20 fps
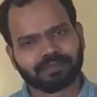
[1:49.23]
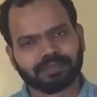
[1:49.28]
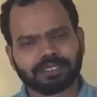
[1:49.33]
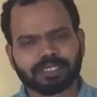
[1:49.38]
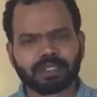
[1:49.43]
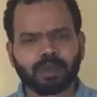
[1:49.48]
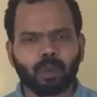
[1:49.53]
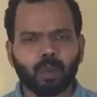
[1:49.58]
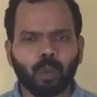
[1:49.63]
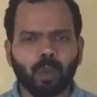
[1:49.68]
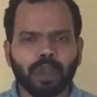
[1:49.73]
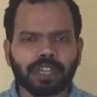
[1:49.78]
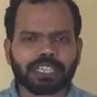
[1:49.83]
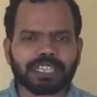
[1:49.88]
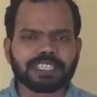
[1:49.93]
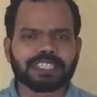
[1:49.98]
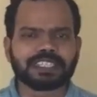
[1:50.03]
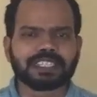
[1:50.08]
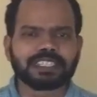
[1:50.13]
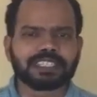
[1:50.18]
So what
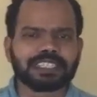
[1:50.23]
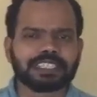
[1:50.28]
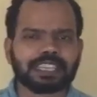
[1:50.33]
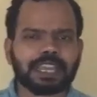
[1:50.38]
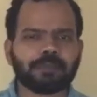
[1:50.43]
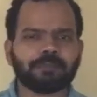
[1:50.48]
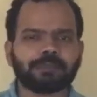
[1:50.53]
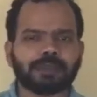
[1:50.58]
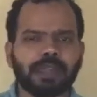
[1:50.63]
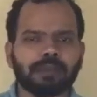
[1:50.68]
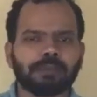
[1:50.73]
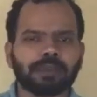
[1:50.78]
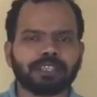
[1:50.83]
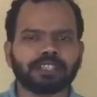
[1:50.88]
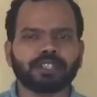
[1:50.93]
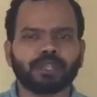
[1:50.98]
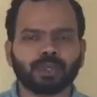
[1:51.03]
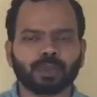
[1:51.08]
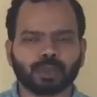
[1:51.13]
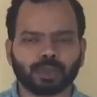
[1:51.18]
is step number
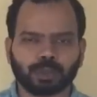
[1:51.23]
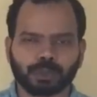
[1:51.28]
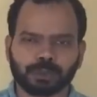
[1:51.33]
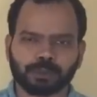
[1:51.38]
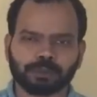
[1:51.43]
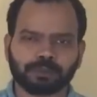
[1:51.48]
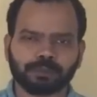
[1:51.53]
2?